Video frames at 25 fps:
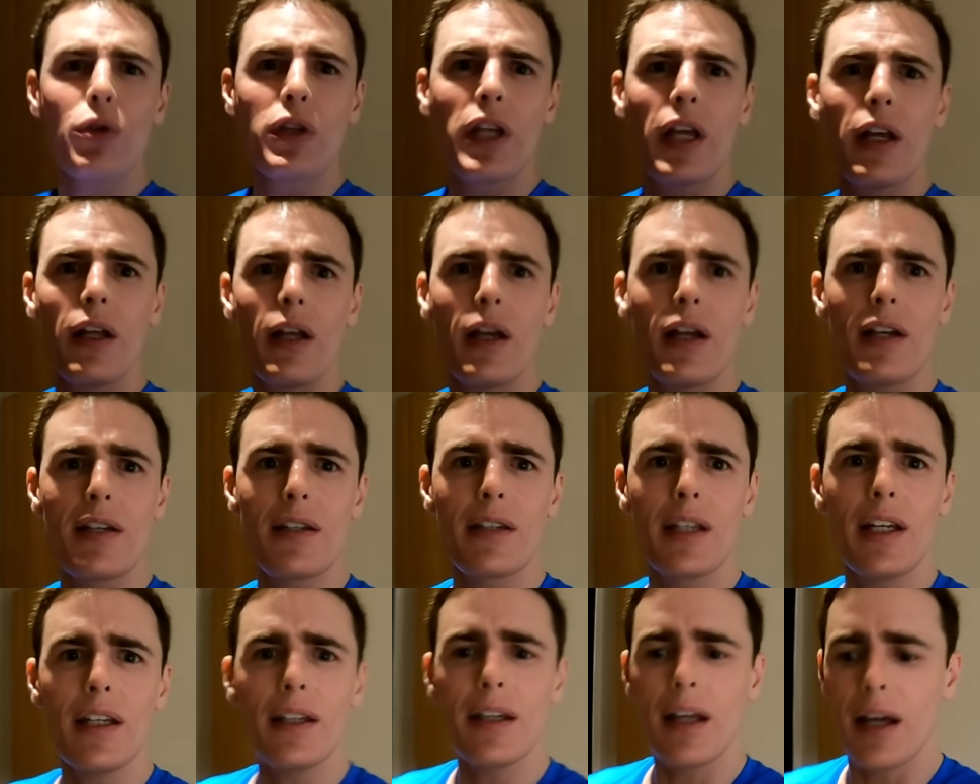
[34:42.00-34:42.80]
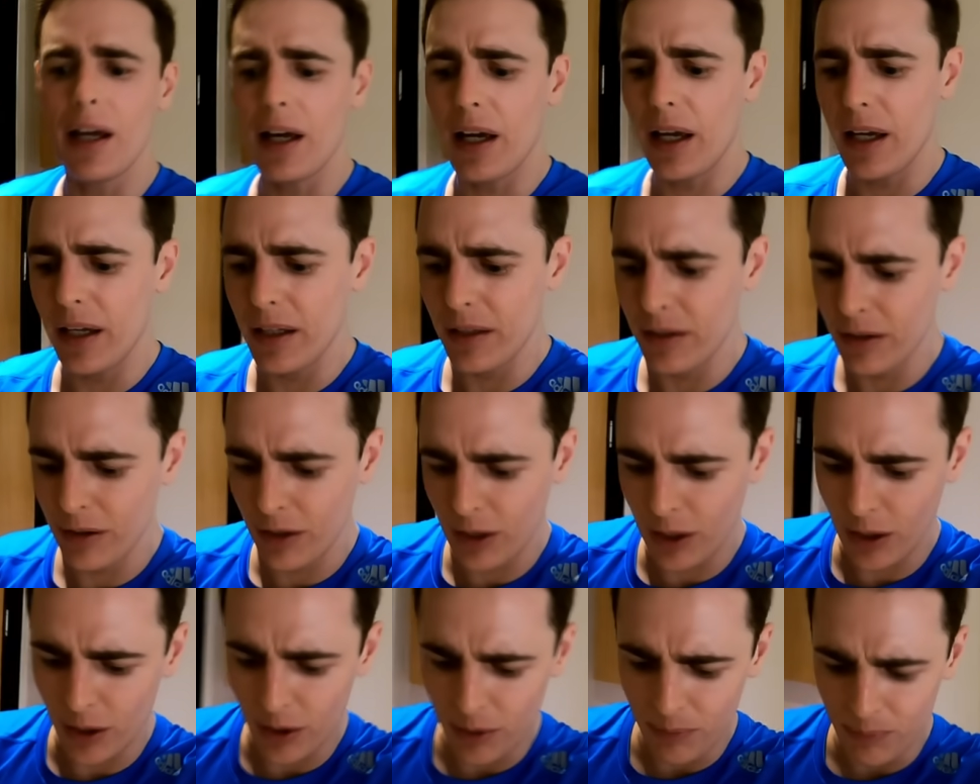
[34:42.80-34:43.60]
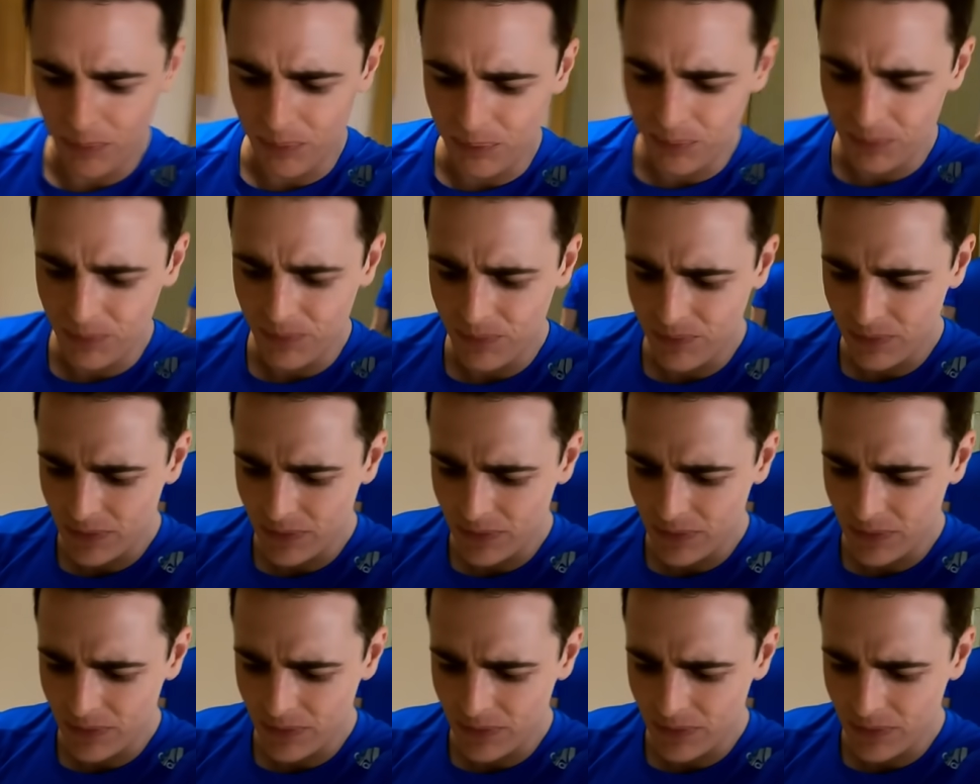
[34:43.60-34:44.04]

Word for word: hotel that I stayed at in... Um,